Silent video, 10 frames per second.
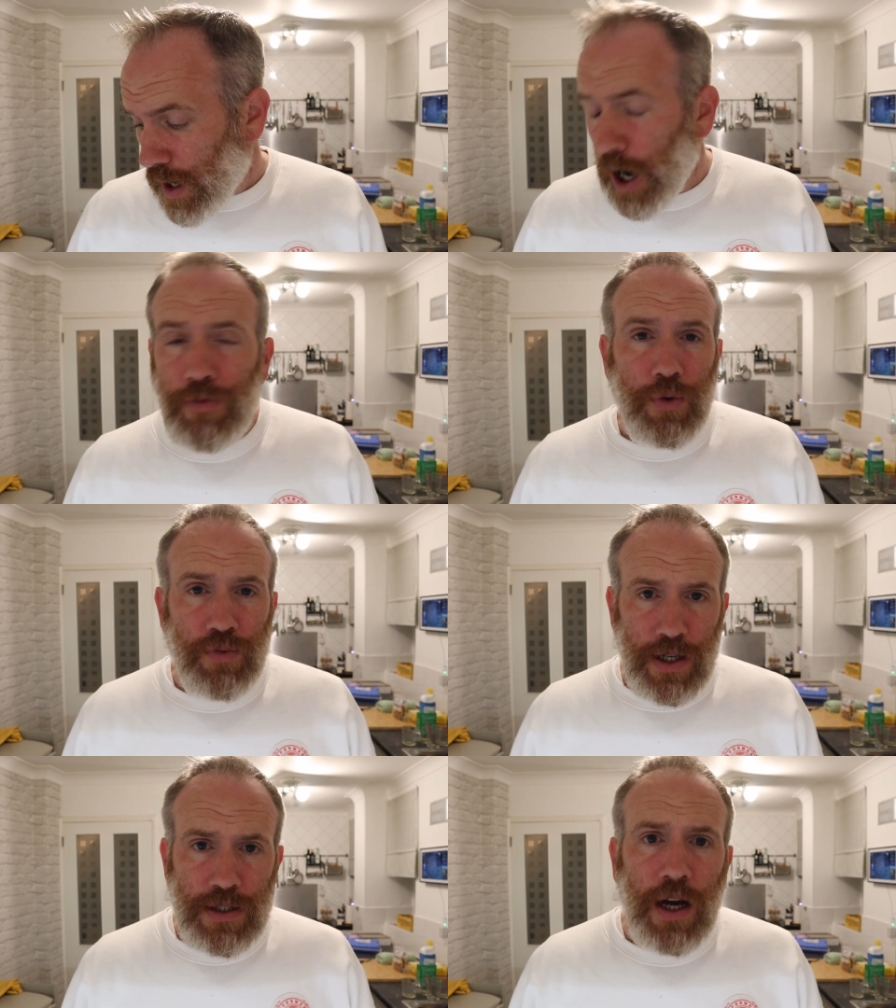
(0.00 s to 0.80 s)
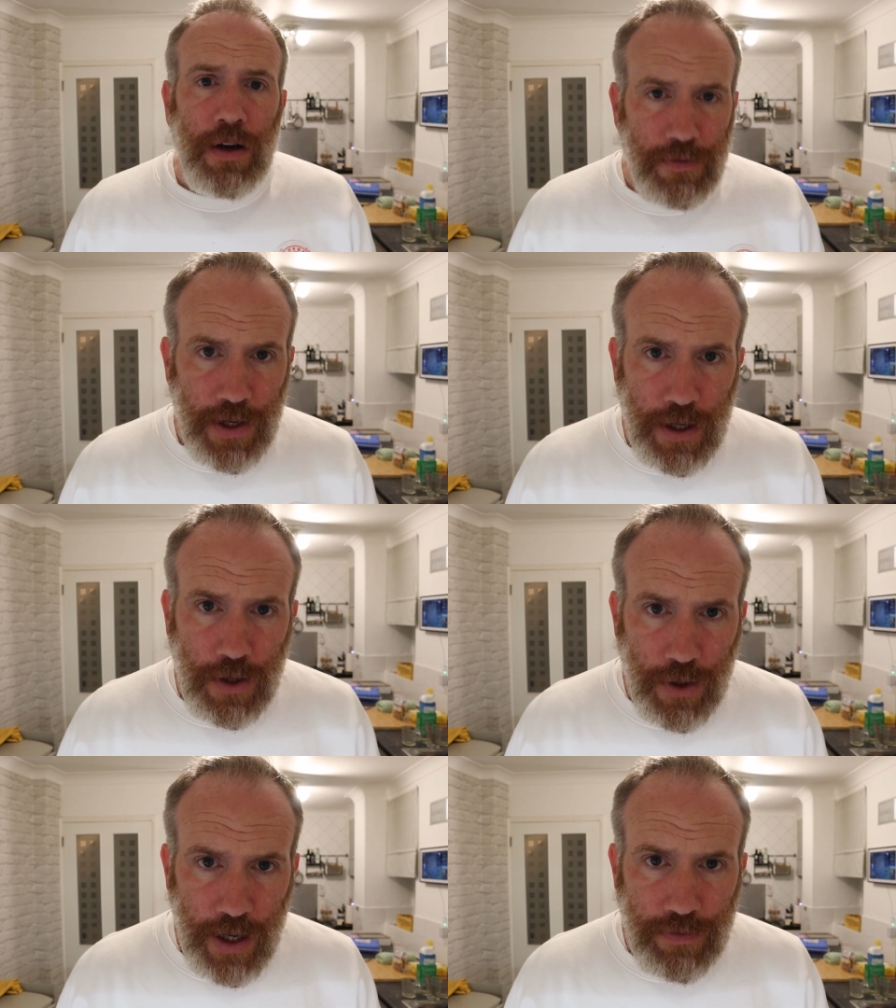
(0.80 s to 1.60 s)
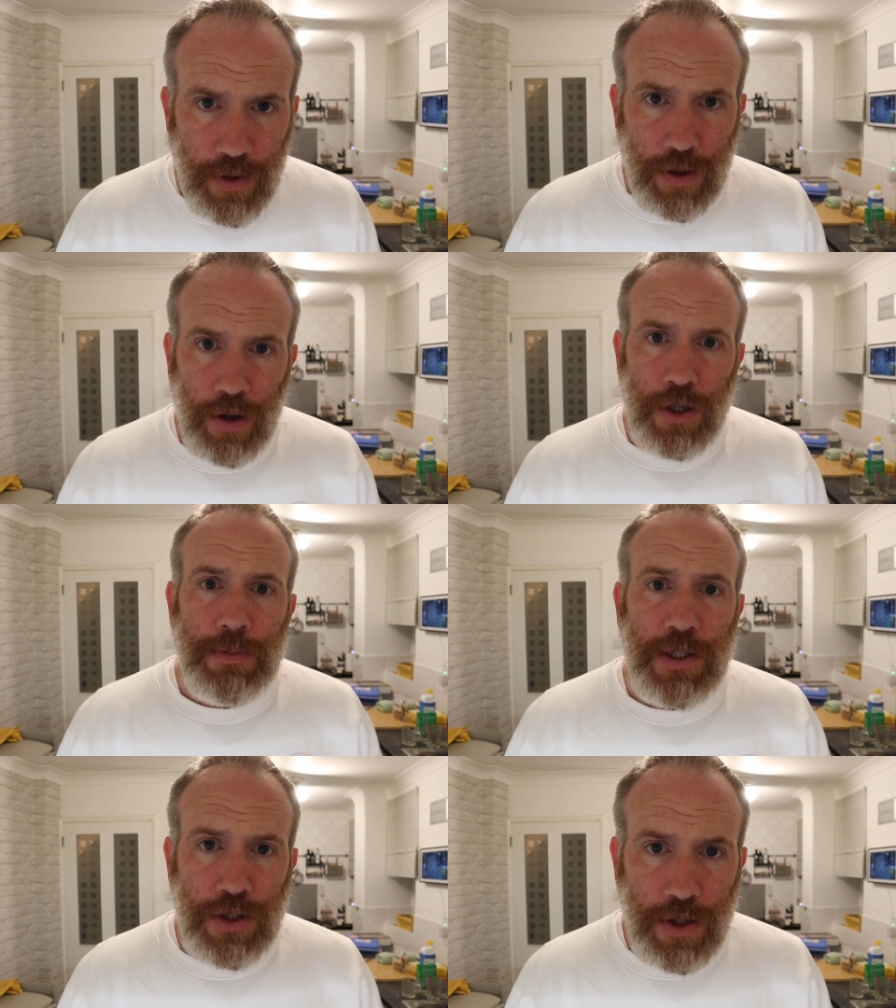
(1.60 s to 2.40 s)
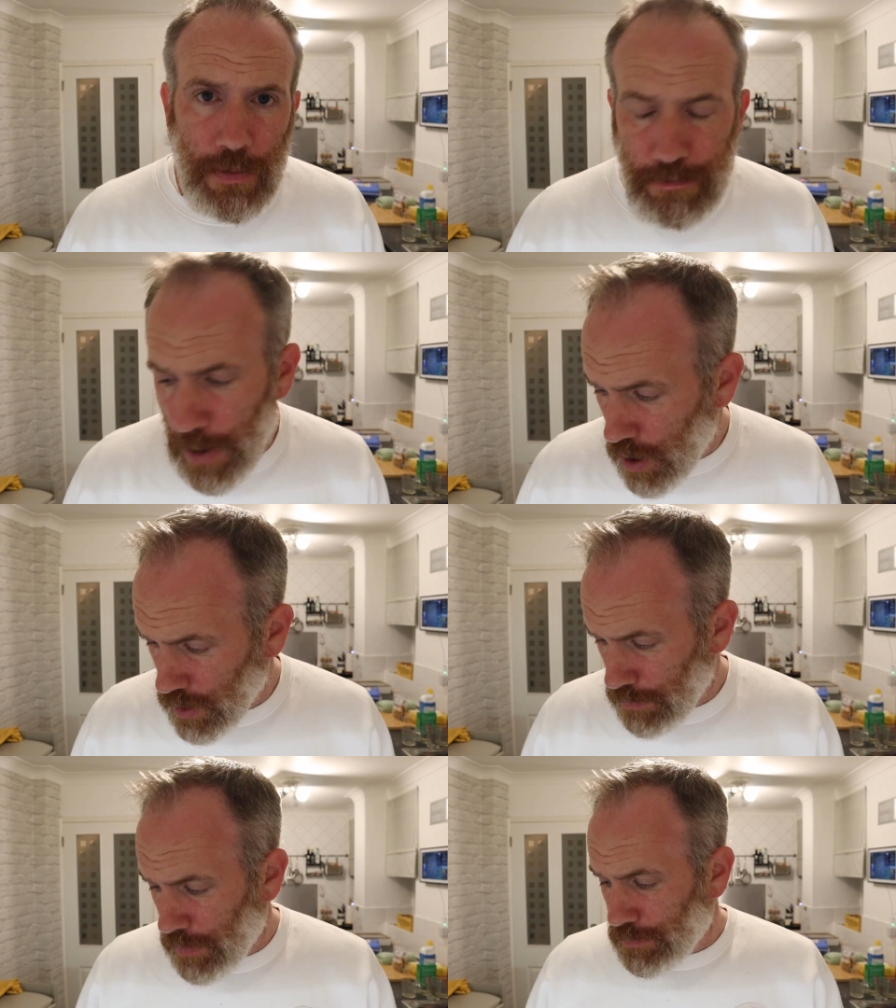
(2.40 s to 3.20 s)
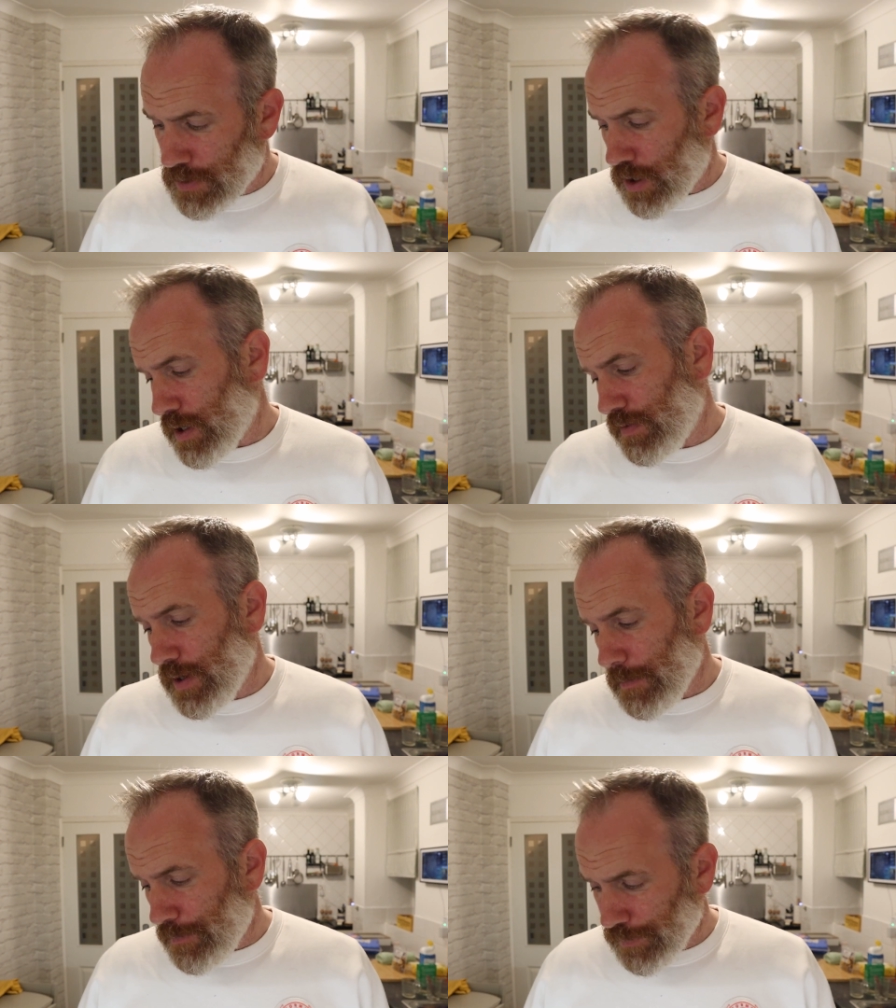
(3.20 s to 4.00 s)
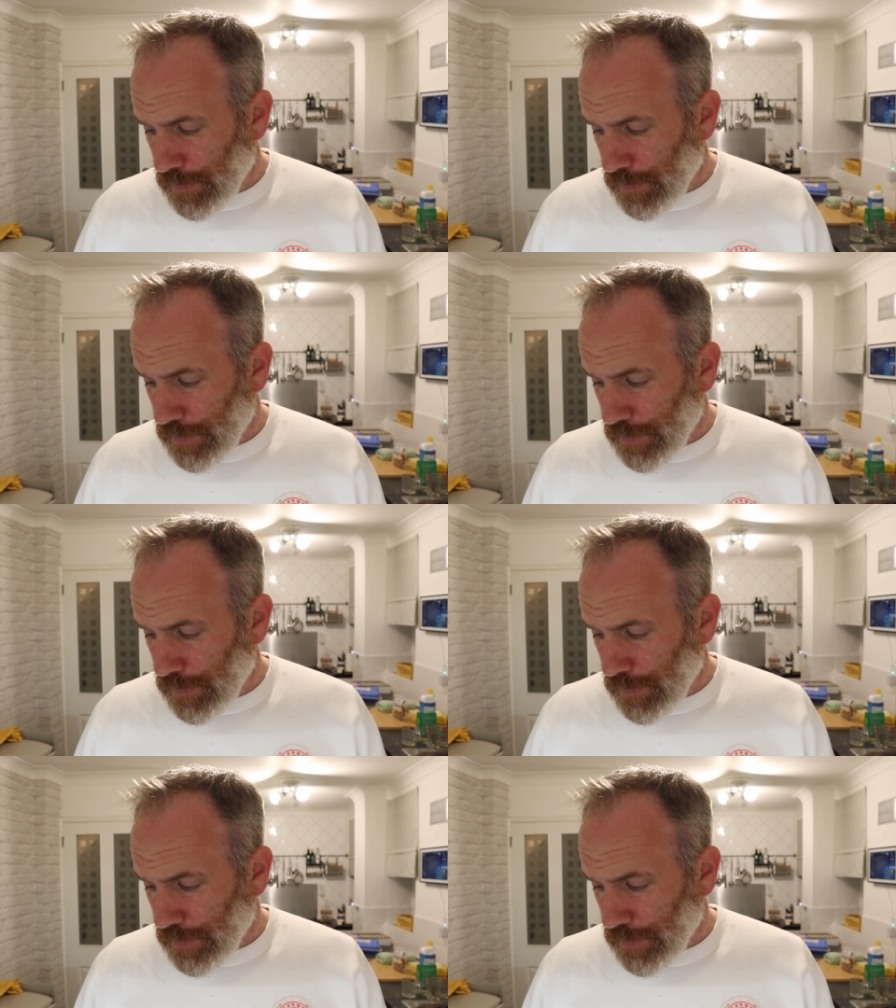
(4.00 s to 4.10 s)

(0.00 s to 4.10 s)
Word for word: Overall, Rustler, I think good effort, especially on the burger side of it.